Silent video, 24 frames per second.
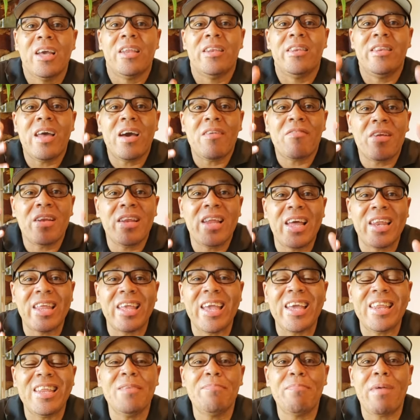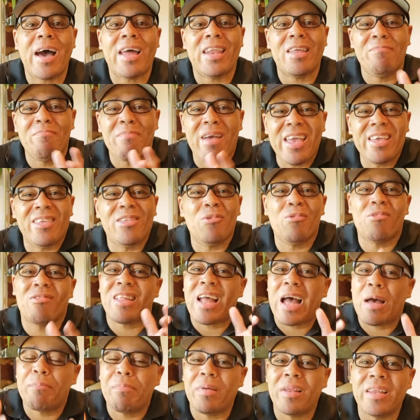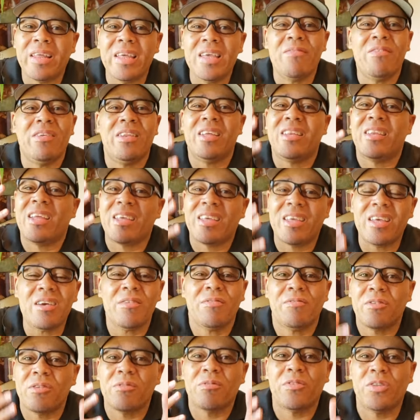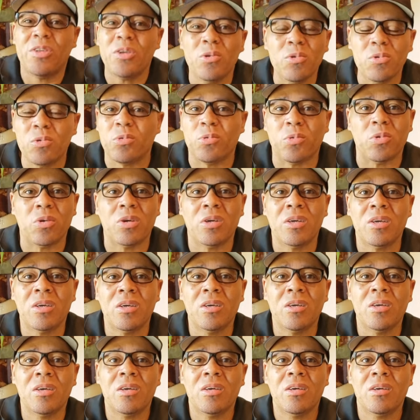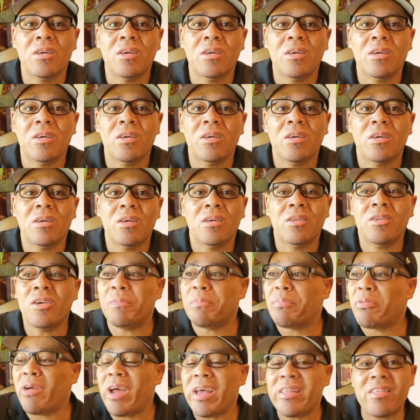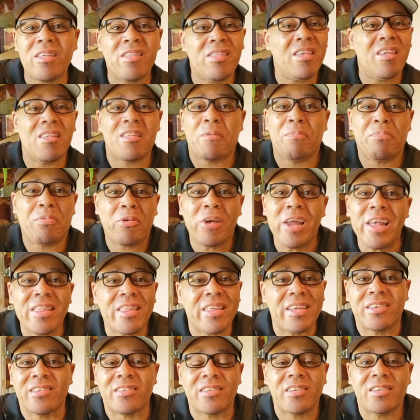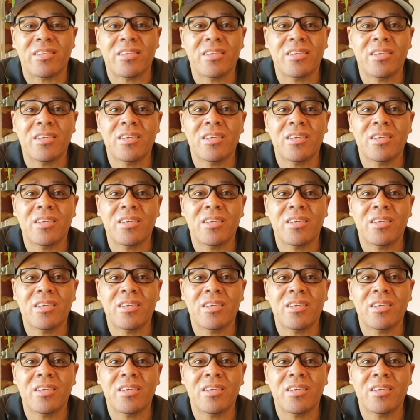Never let anybody make you stop believing in the gift of you. Your presence is a present.